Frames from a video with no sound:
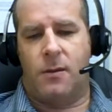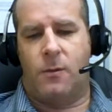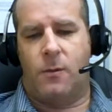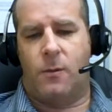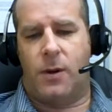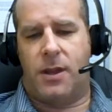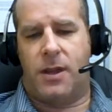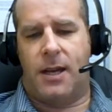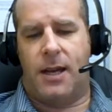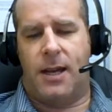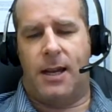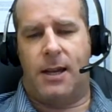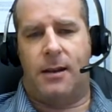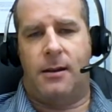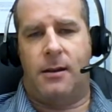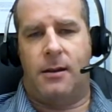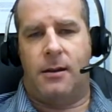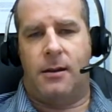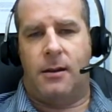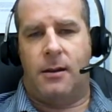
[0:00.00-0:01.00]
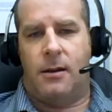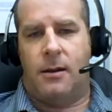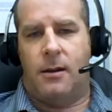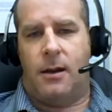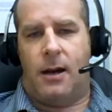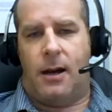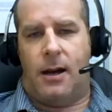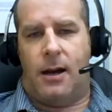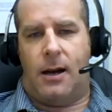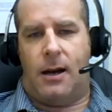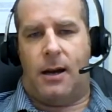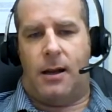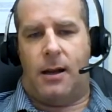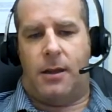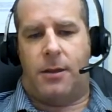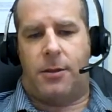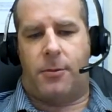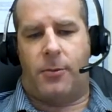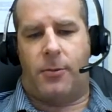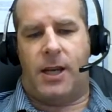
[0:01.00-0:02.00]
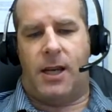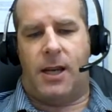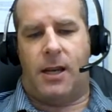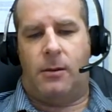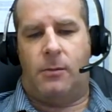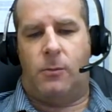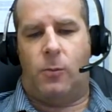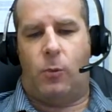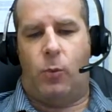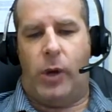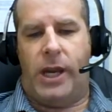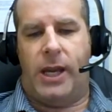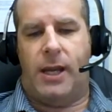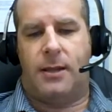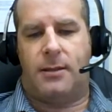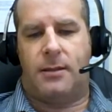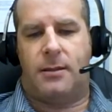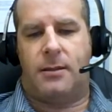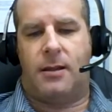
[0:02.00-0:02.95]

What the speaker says: Within 3 weeks,